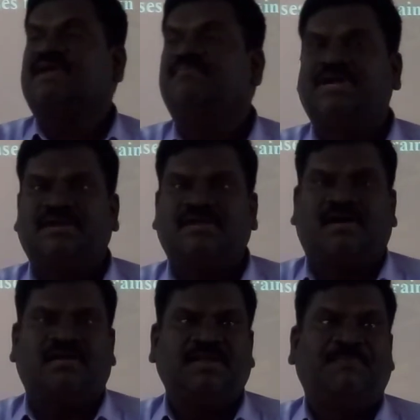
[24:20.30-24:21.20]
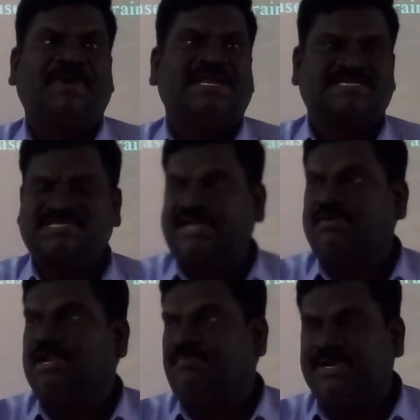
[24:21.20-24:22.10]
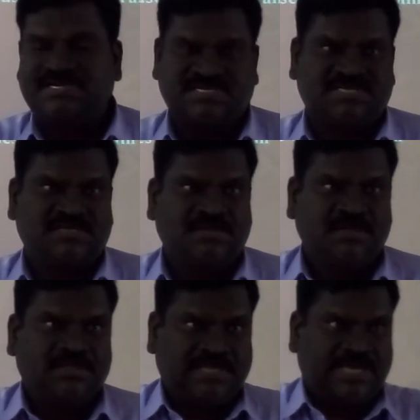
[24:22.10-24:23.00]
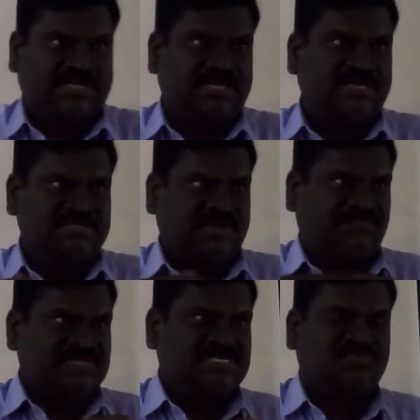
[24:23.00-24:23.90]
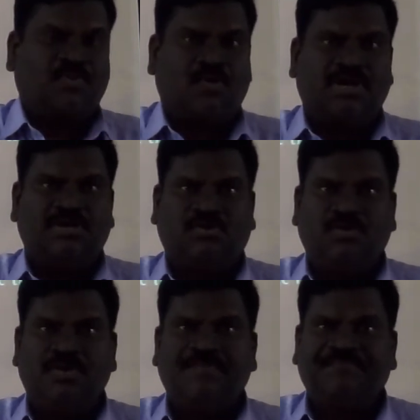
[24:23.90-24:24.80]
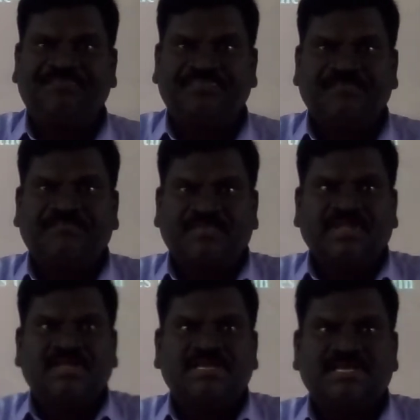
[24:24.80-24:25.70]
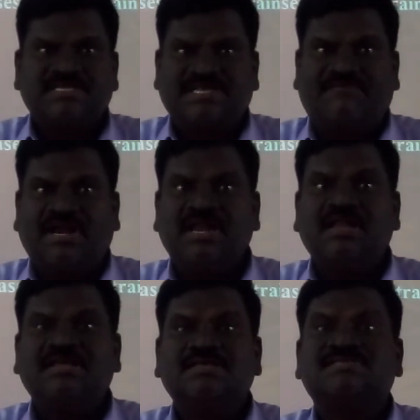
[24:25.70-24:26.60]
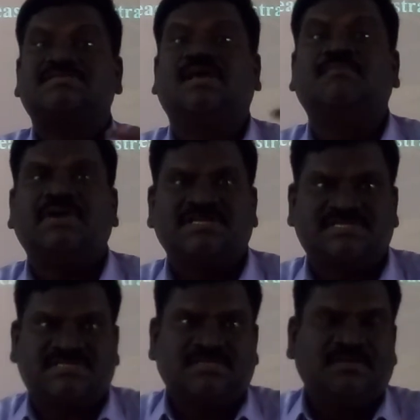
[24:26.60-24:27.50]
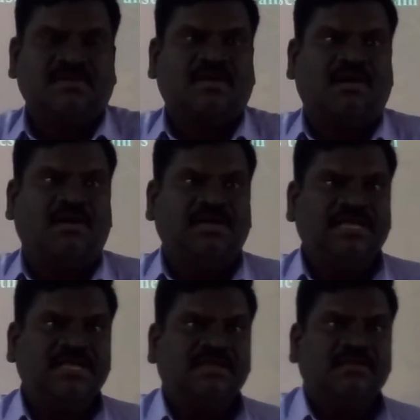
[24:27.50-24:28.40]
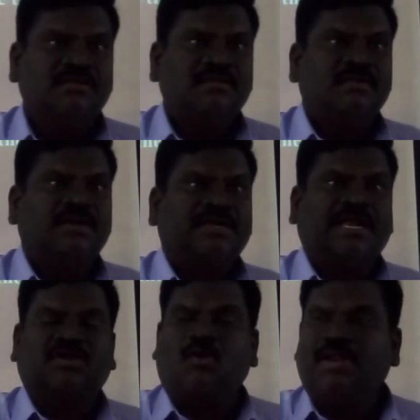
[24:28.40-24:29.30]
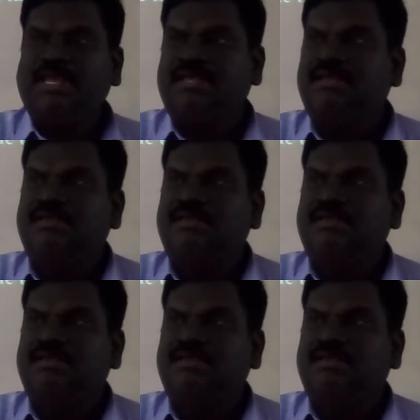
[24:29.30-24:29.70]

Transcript: segments called plates, tectonic plates. The earth surface is broken into several segments called tectonic.